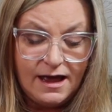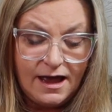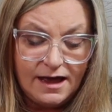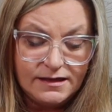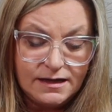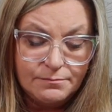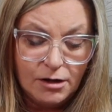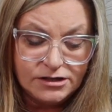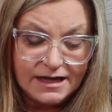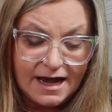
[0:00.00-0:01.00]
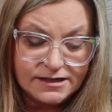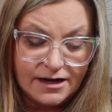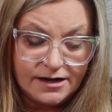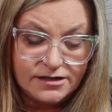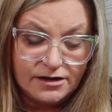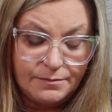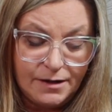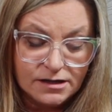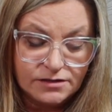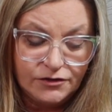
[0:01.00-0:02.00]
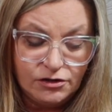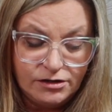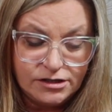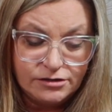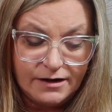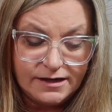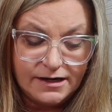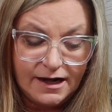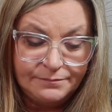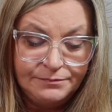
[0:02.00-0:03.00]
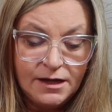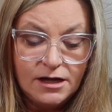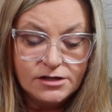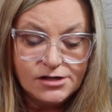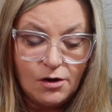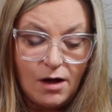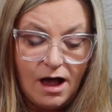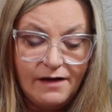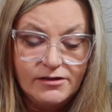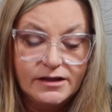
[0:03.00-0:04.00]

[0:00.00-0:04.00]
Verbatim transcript: and the multi-cat dietary box for $32.99. So I'll have the